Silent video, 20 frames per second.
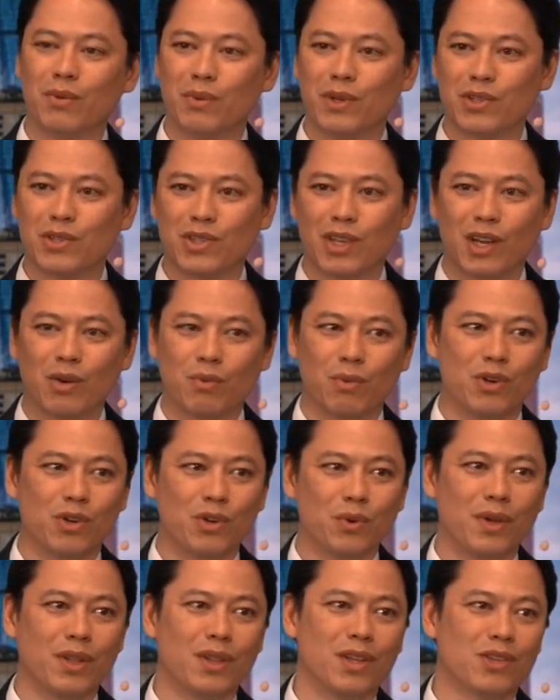We said we're
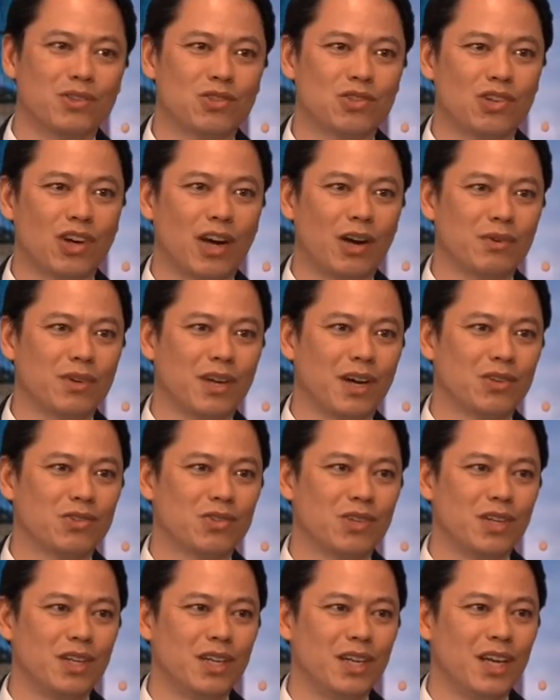doing this child
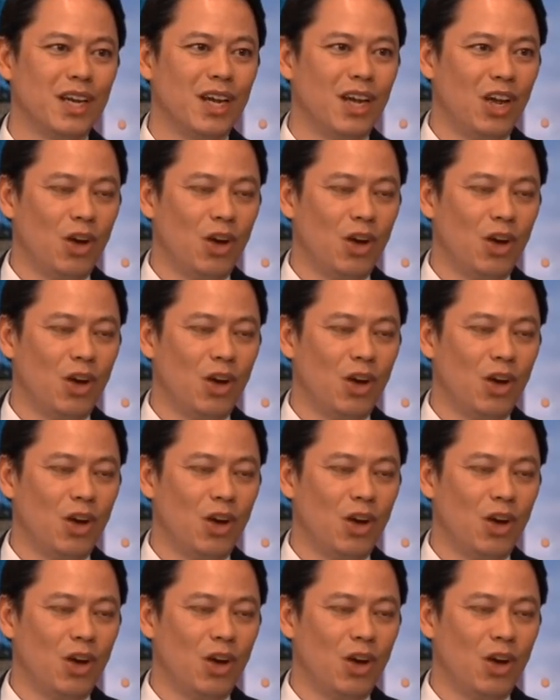custody.